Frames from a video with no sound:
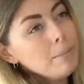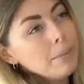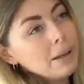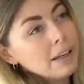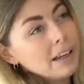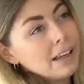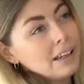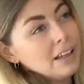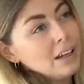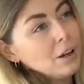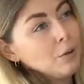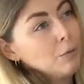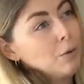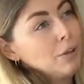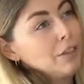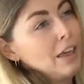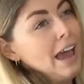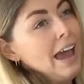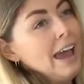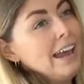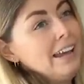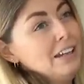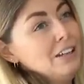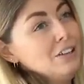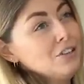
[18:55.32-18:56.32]
beginning
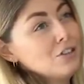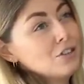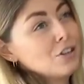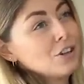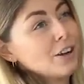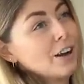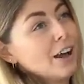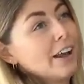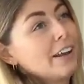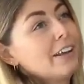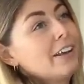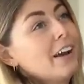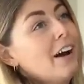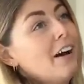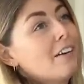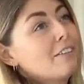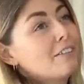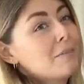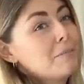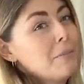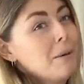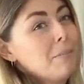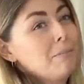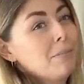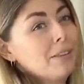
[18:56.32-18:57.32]
with H, and I can't
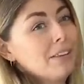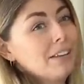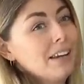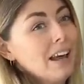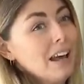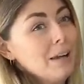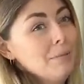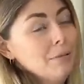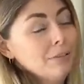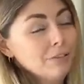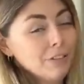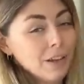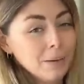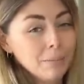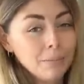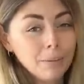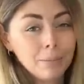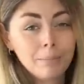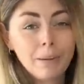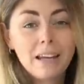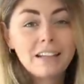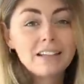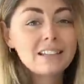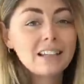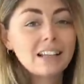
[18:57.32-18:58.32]
remember the name of it, but
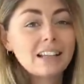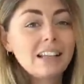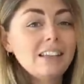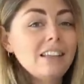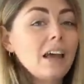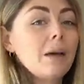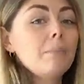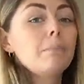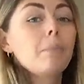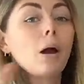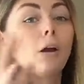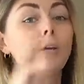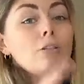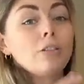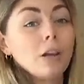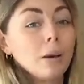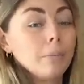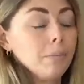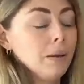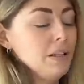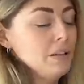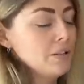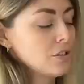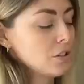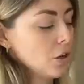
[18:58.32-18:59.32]
basically they're both
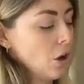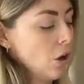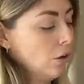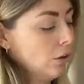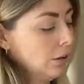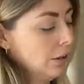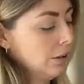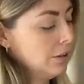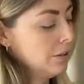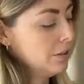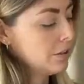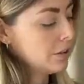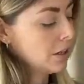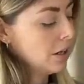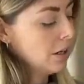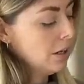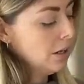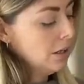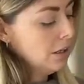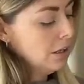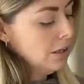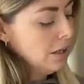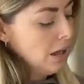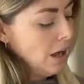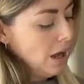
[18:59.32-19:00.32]
up in Scotland.
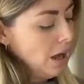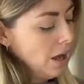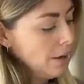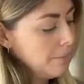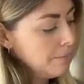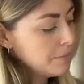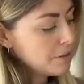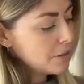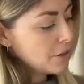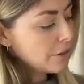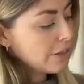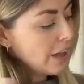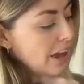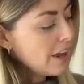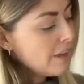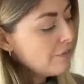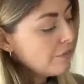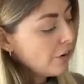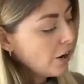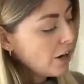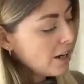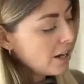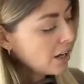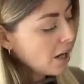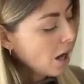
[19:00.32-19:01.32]
So they
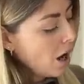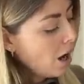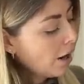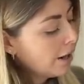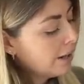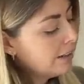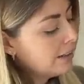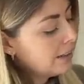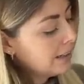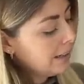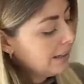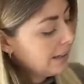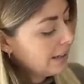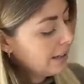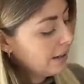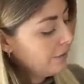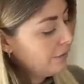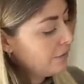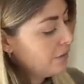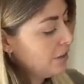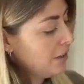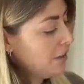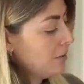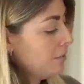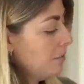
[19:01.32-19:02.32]
very kindly
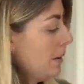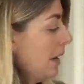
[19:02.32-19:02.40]
gifted